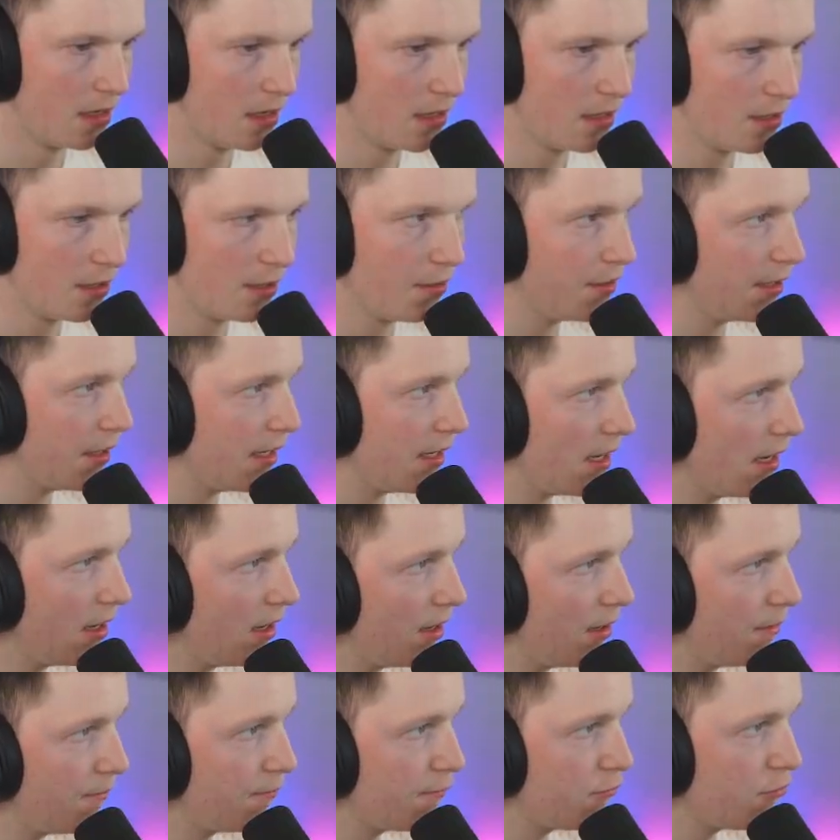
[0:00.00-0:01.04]
And on the
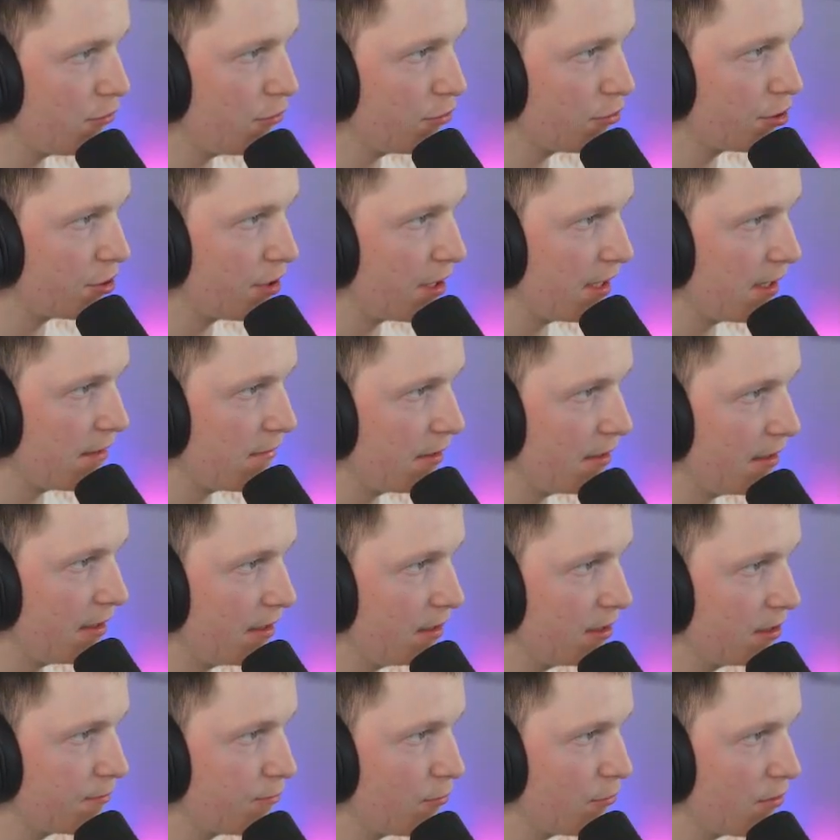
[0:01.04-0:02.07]
approach here in
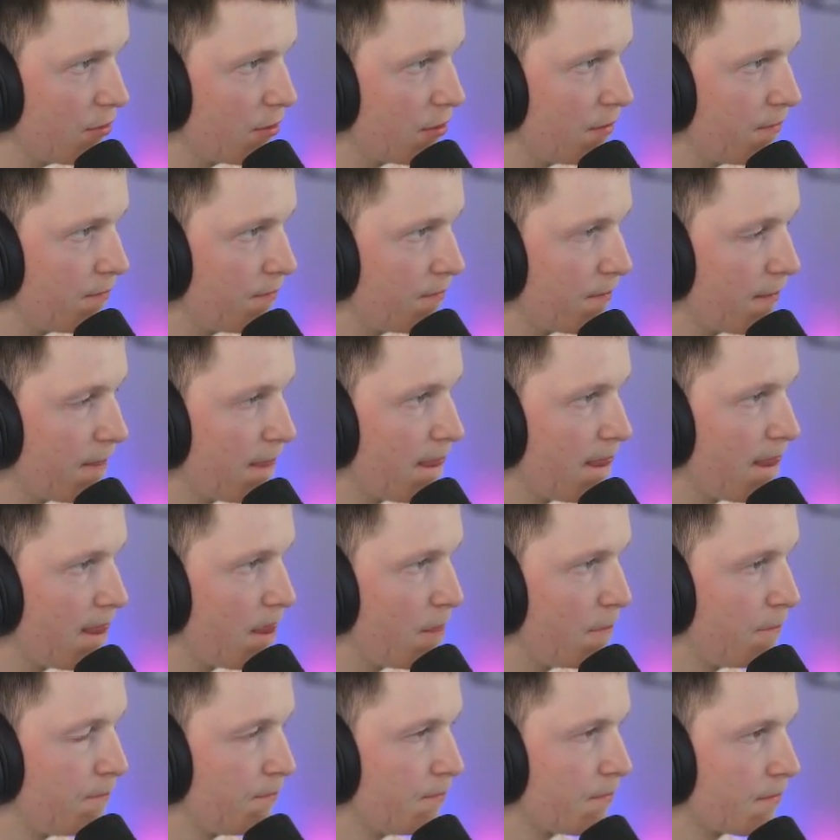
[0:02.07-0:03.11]
Innsbruck,
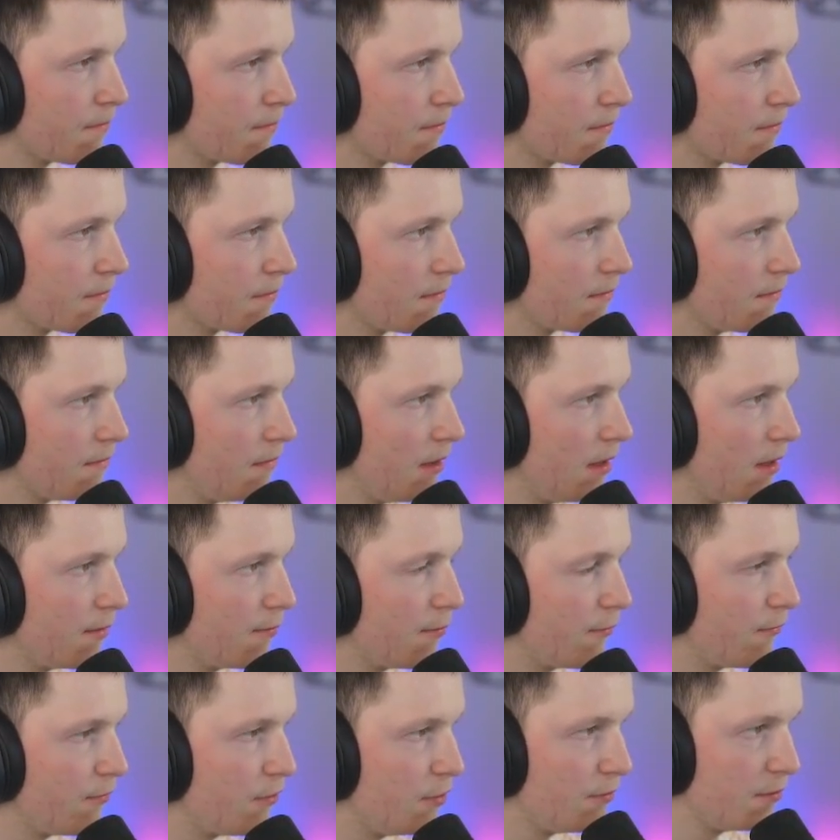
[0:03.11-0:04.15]
my
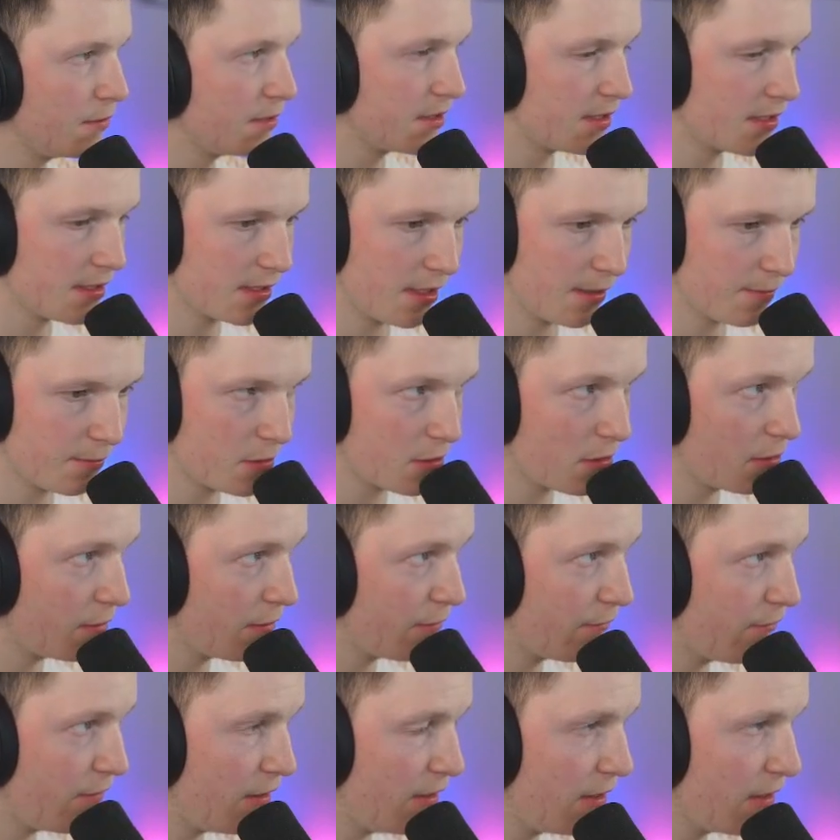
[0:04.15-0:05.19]
performance is
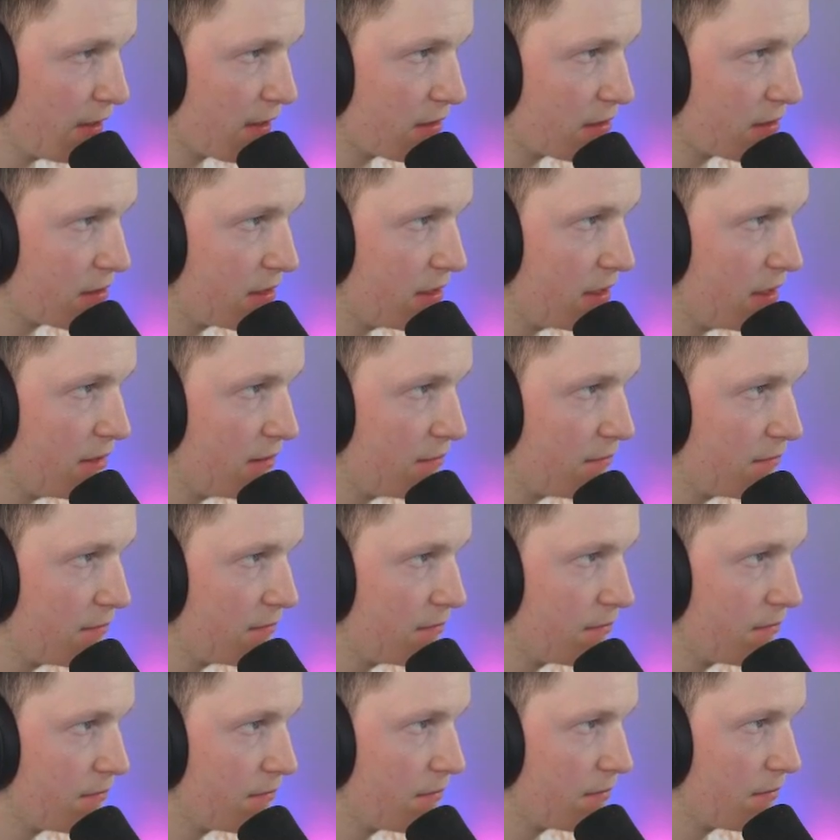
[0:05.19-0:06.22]
absolutely fine, like I say.
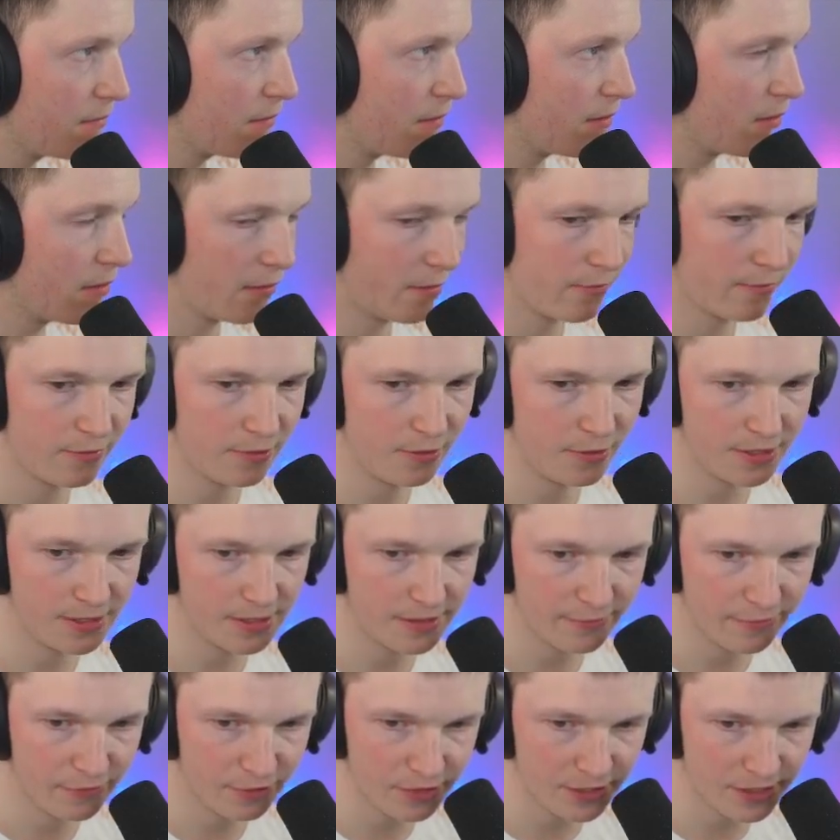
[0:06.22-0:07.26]

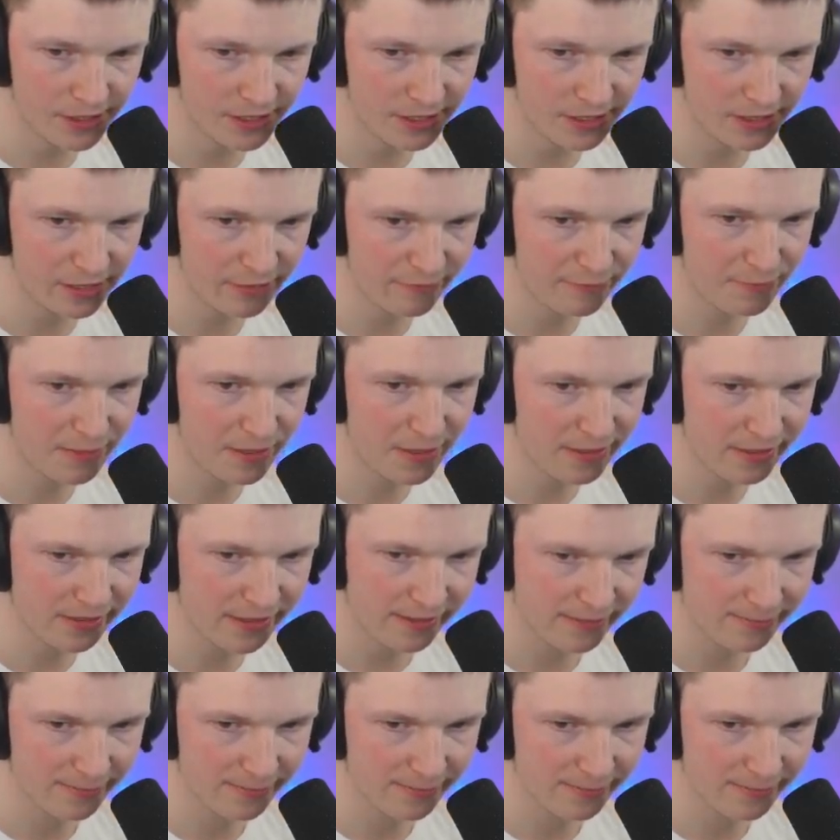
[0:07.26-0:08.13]
36 FPS.